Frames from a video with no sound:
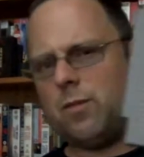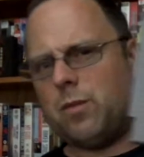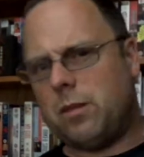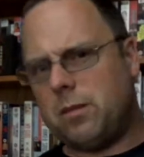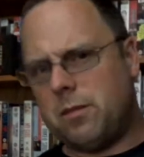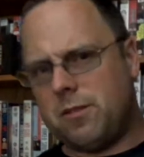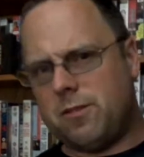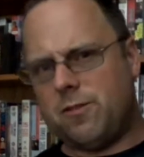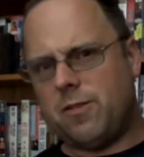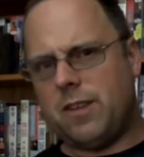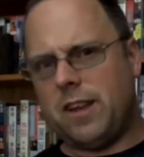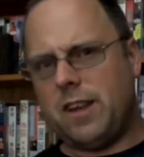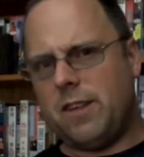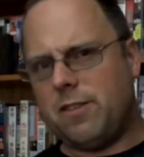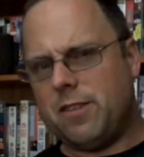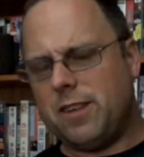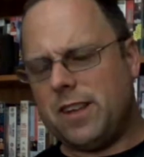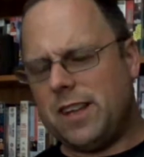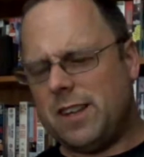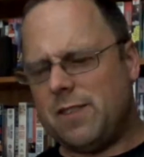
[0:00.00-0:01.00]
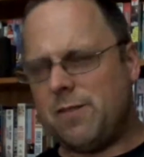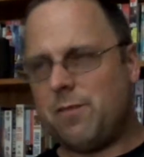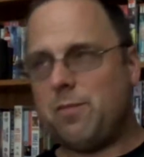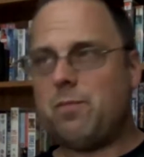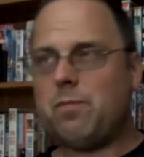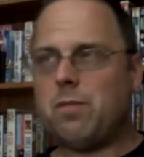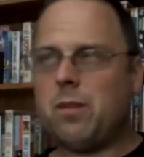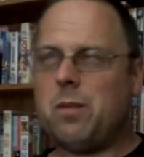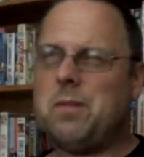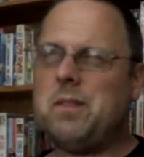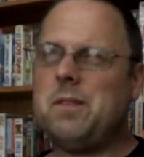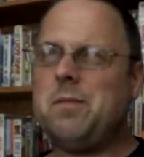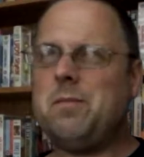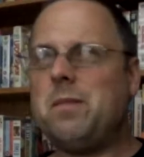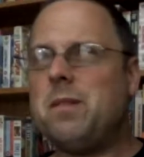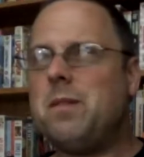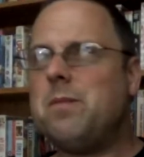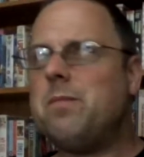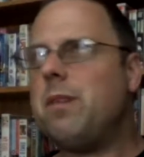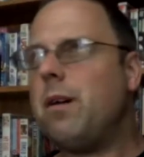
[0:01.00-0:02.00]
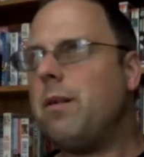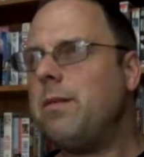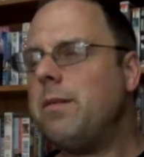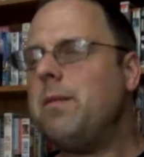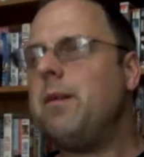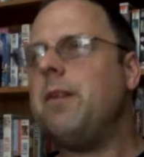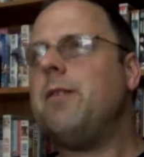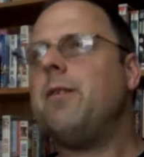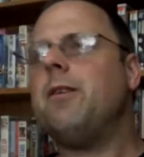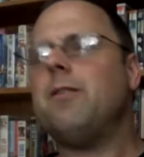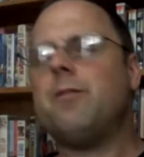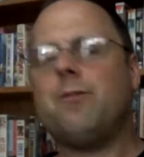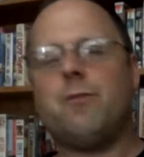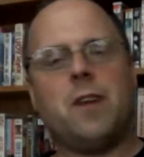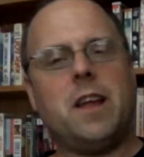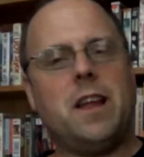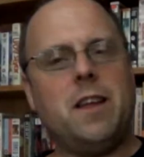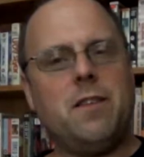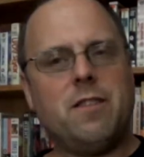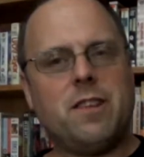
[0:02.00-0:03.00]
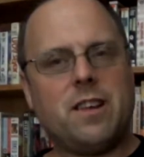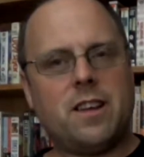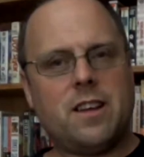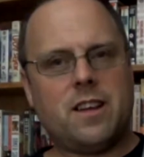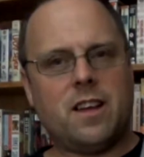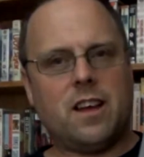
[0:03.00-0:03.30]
one of my favourite, if probably my most favourite